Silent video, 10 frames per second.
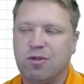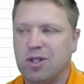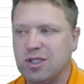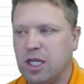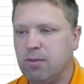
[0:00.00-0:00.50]

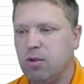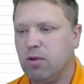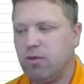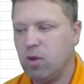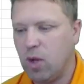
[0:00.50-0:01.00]
so for
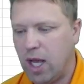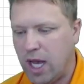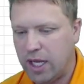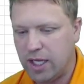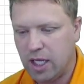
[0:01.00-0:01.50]
example, if you
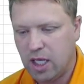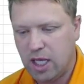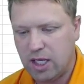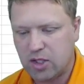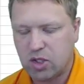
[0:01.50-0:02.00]
had
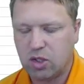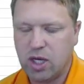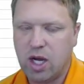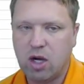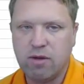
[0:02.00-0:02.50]
at a
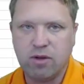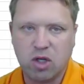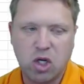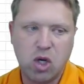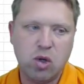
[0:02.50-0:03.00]
certain area
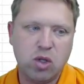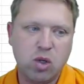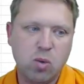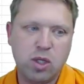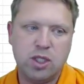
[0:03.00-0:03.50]
of your
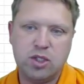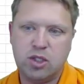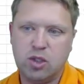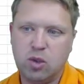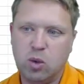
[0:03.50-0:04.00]
code, you
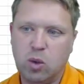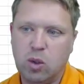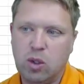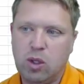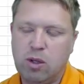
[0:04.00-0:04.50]
wanted
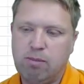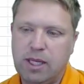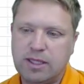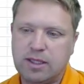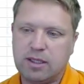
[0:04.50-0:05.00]
to
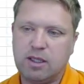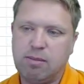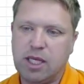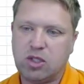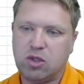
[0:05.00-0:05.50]

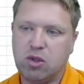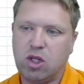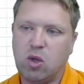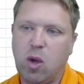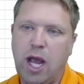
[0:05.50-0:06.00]
basically make
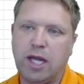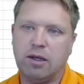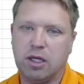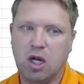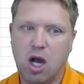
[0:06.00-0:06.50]
sure that you
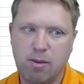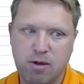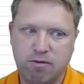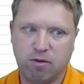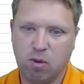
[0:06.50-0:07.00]
added a
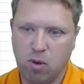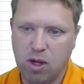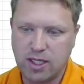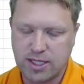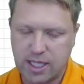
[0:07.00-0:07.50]
comment
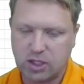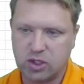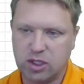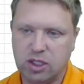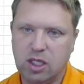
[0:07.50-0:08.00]
for a
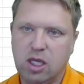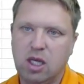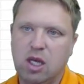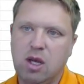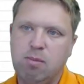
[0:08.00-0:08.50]
section,
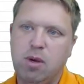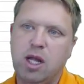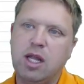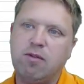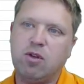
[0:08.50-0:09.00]

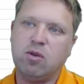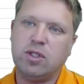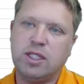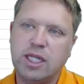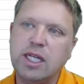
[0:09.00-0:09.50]
But if
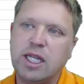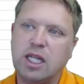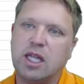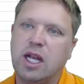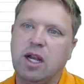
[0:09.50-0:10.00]
you
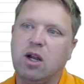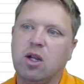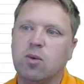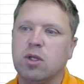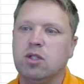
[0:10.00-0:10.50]
didn't get that
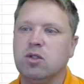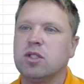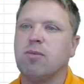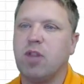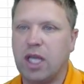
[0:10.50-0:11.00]
error, you want to do